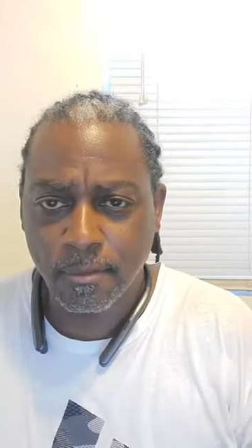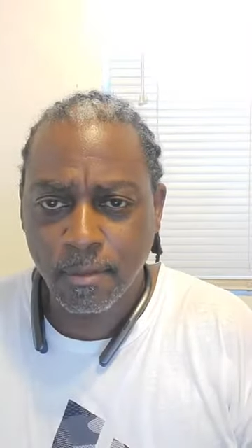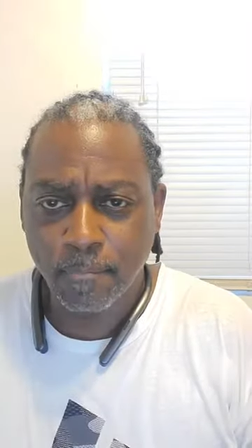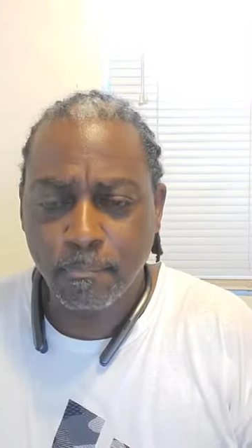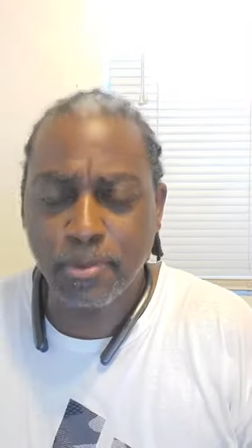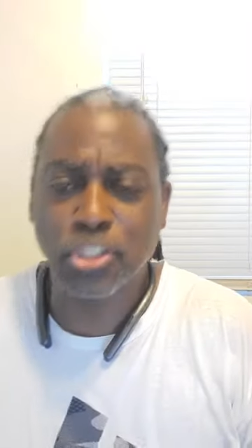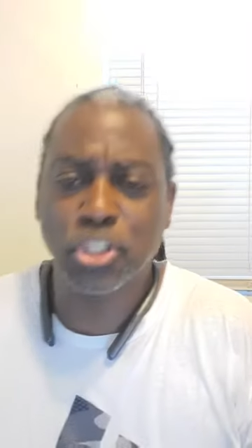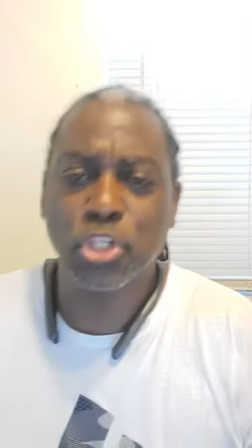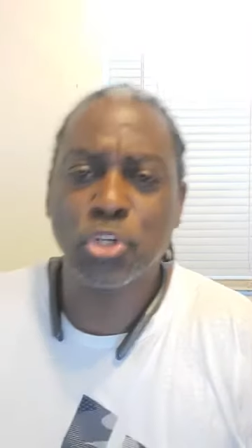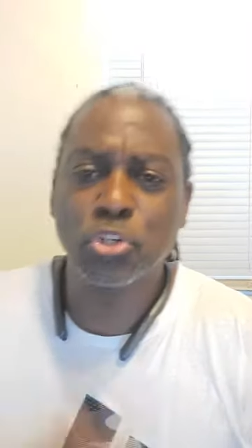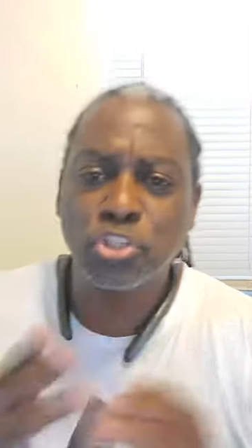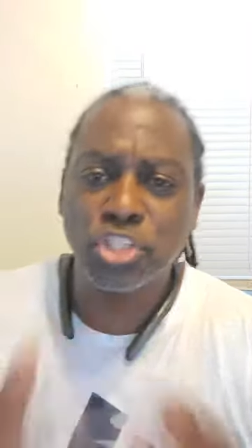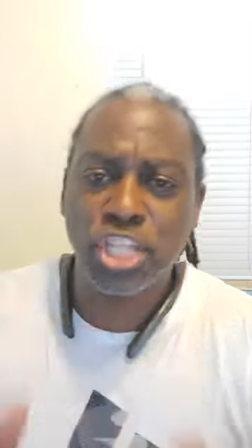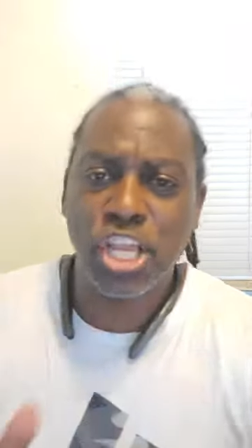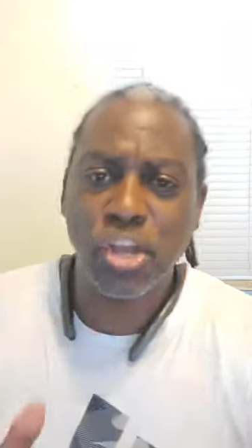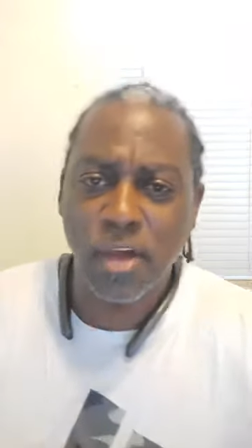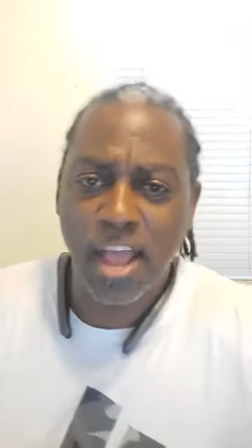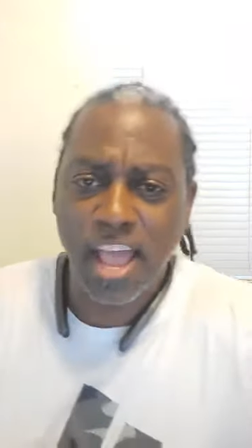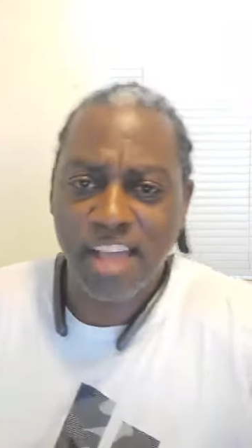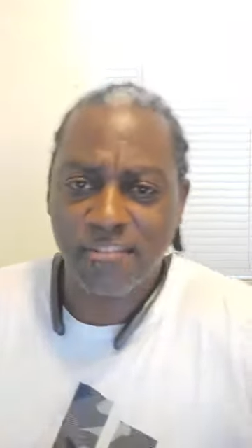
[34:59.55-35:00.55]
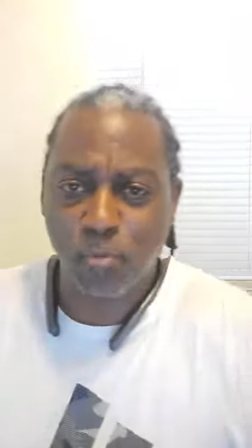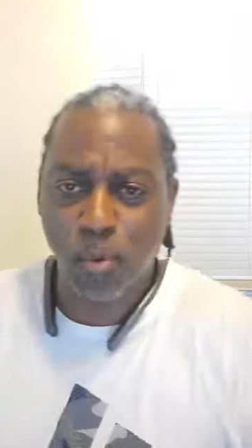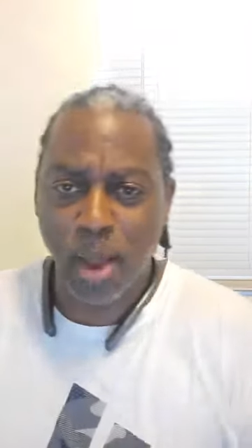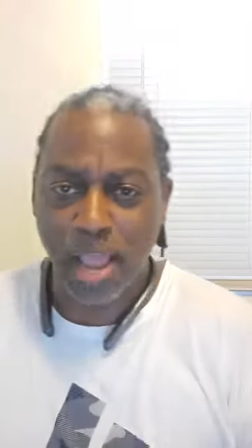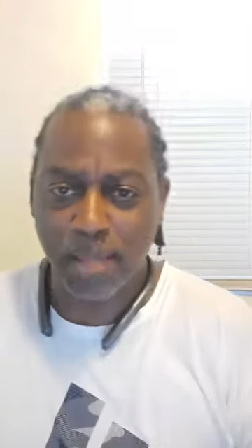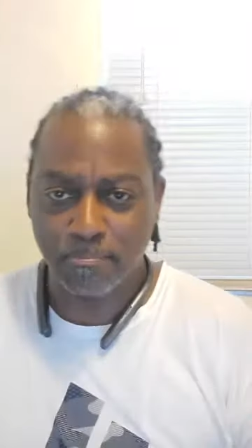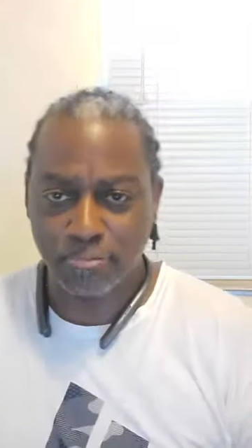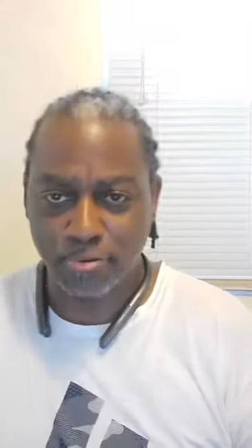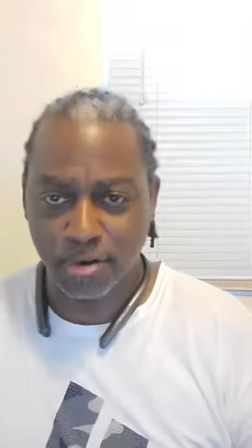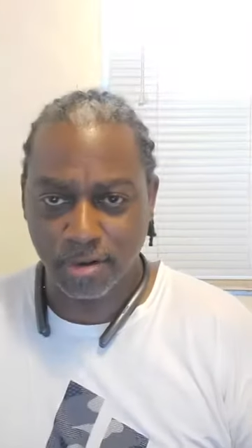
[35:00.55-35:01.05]
but you still have
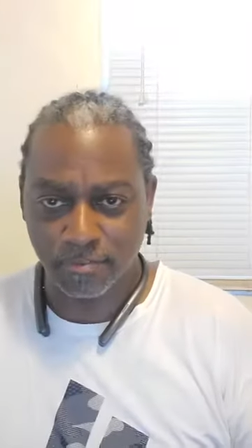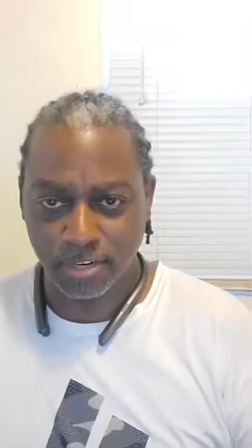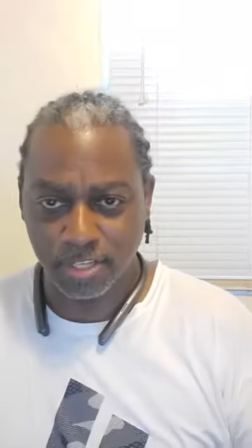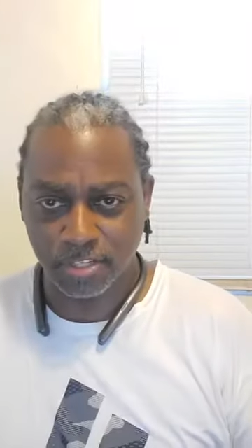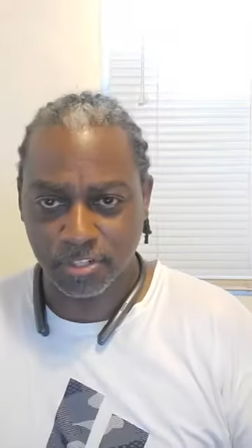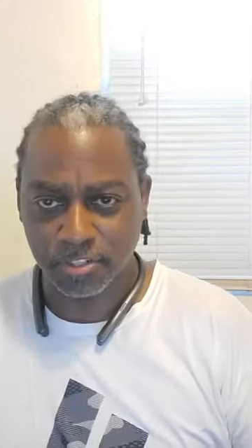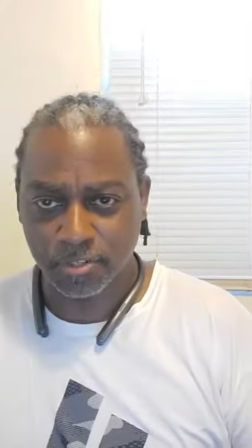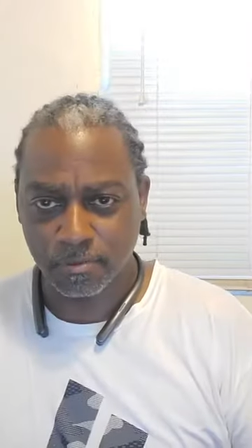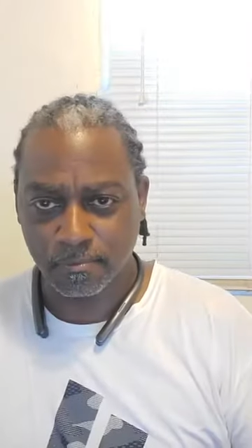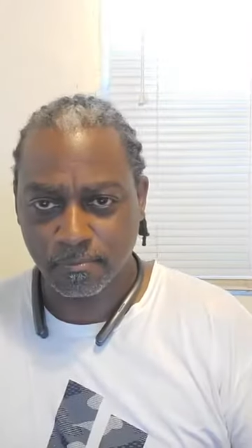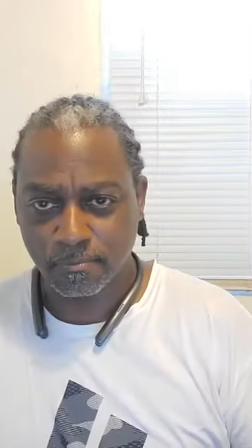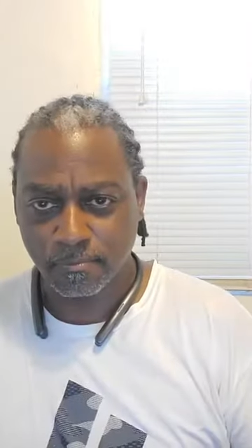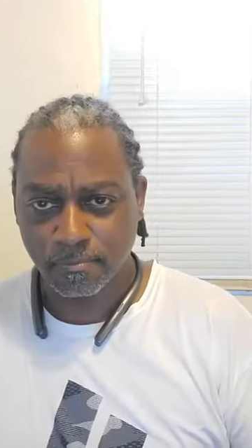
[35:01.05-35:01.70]
white privilege.